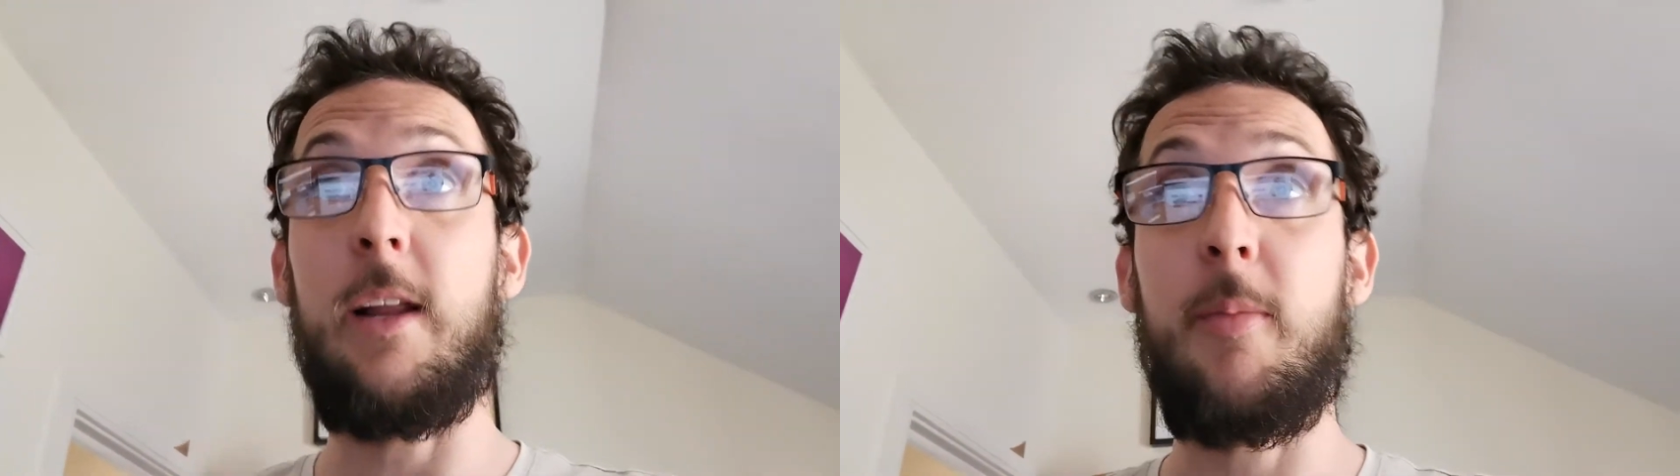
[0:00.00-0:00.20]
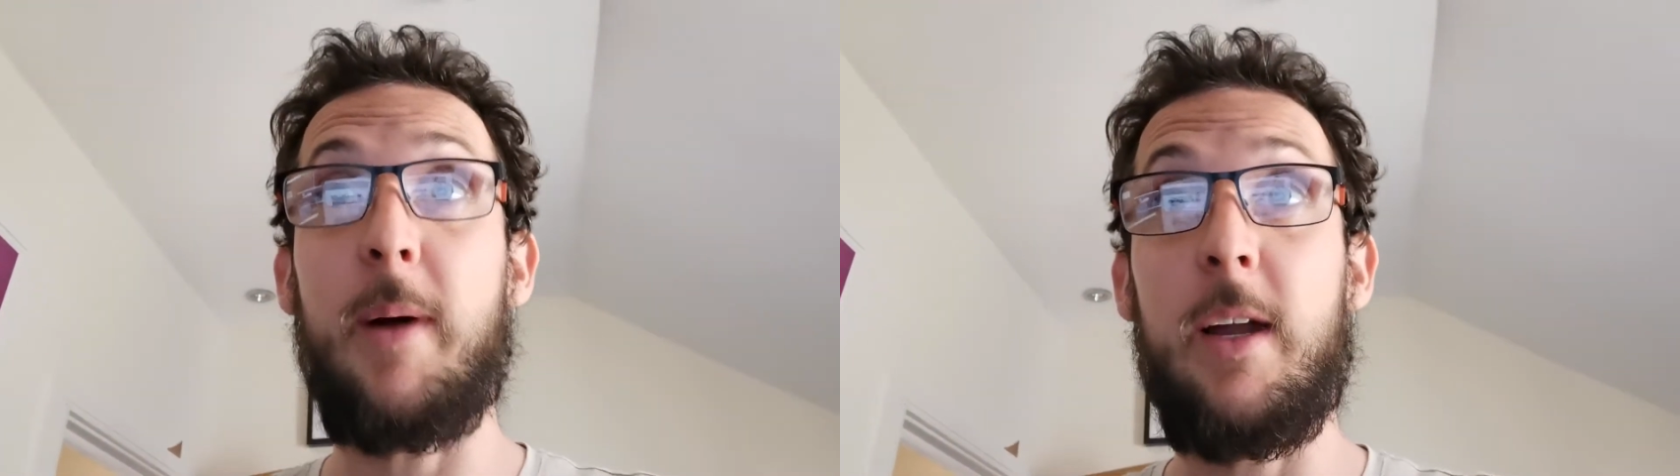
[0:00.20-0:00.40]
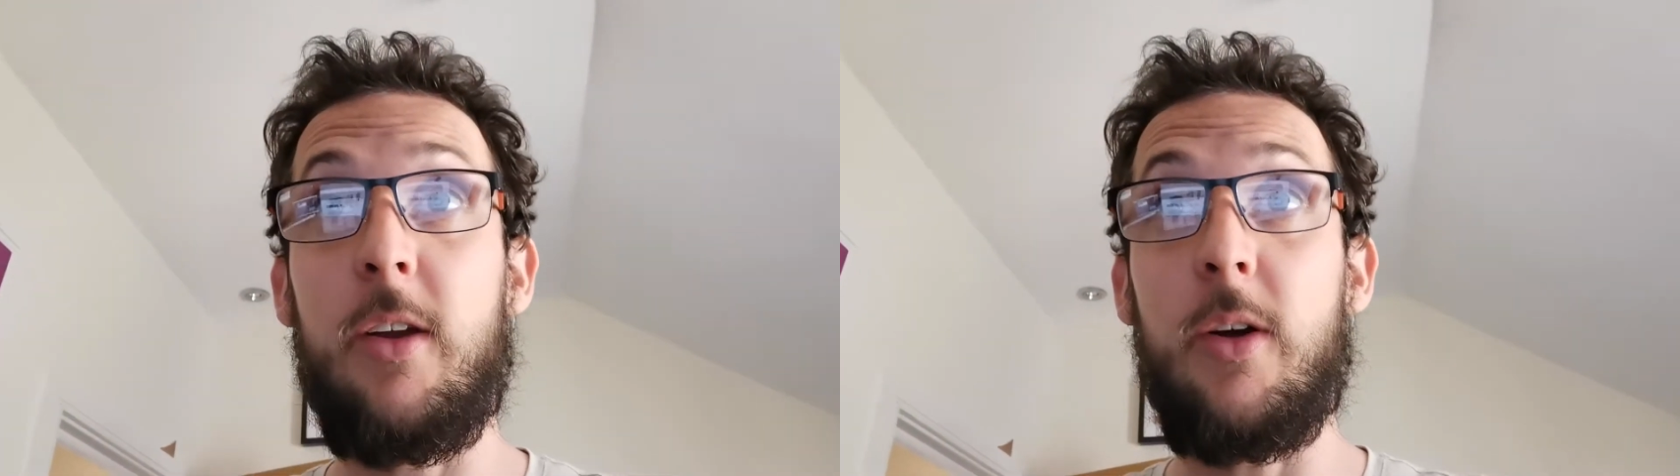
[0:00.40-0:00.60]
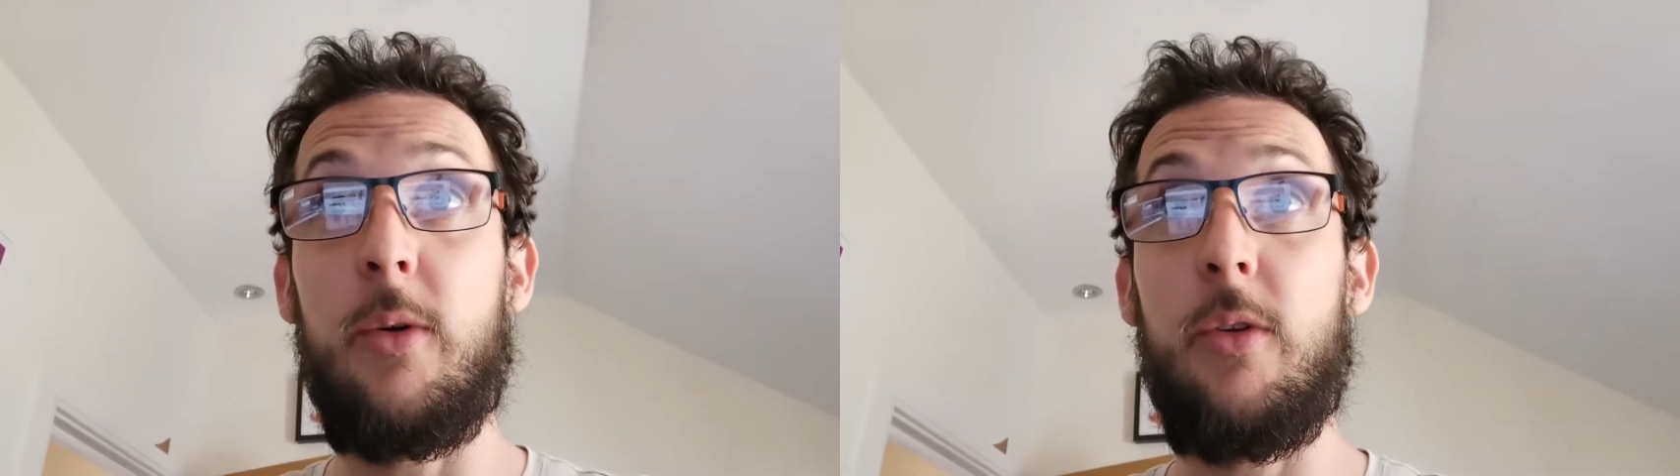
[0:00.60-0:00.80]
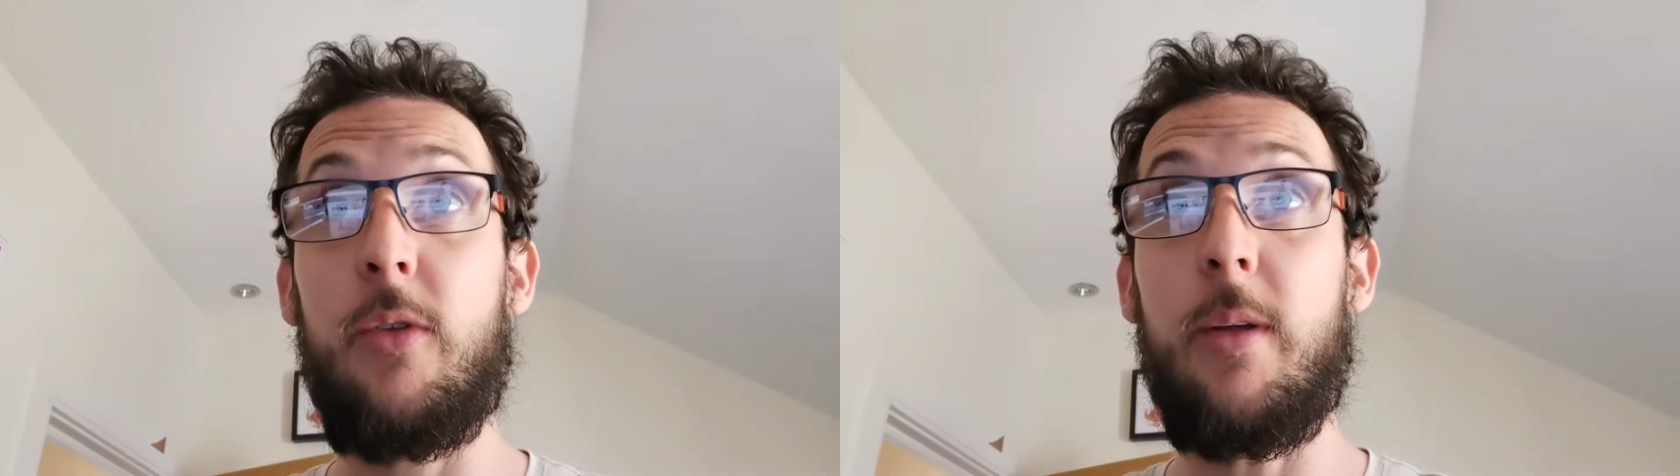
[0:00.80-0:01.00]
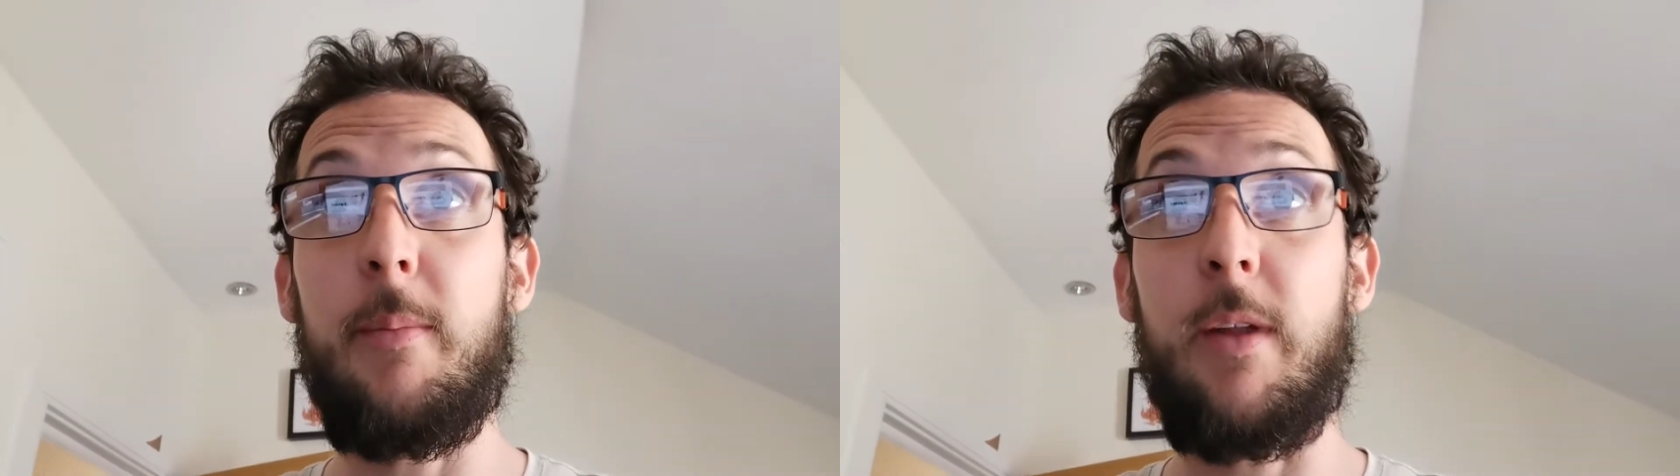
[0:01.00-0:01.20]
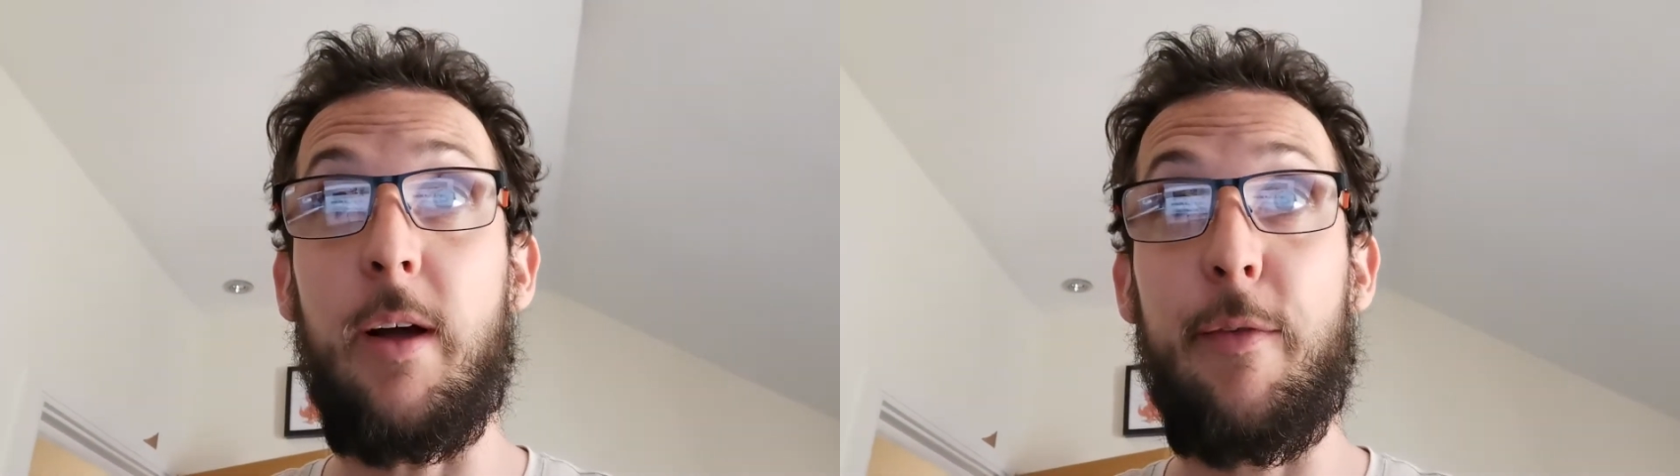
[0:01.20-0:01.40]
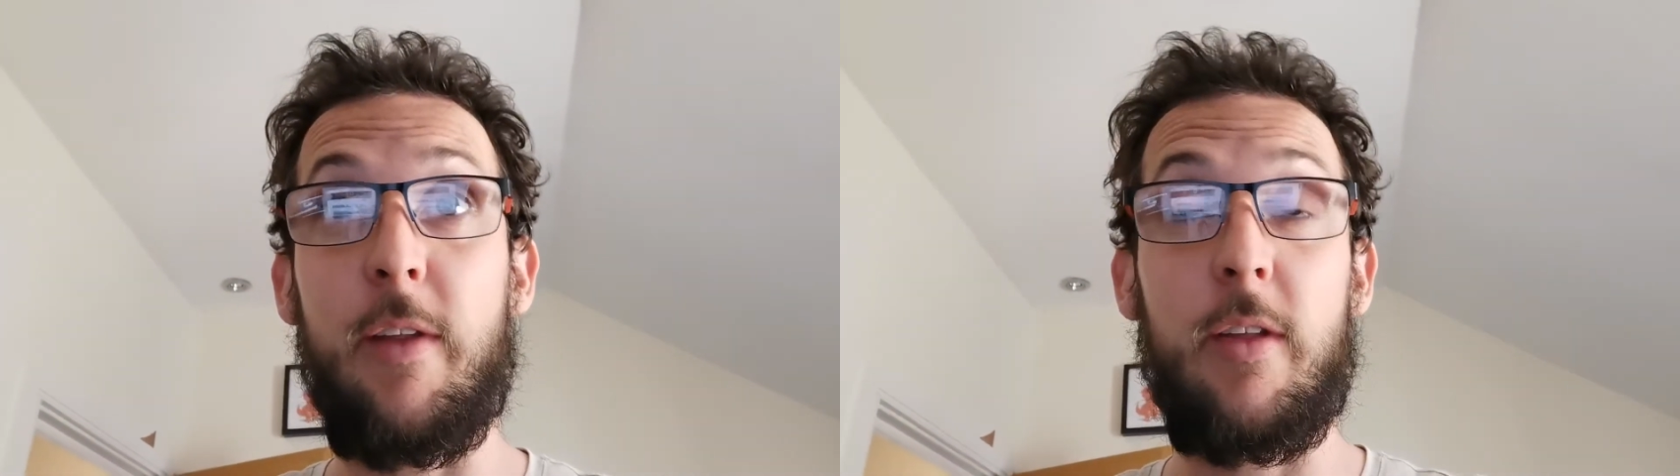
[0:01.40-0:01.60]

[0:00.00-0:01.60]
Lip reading: inspired to go and do some stuff.